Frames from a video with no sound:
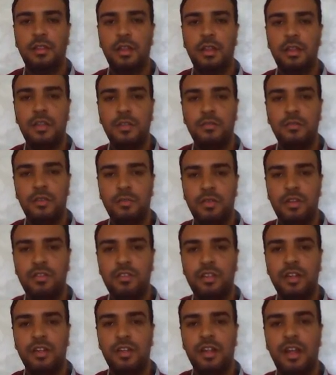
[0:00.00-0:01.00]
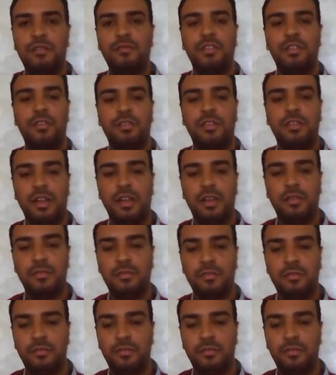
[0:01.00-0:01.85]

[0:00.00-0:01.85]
Thank you very much, and have a good day.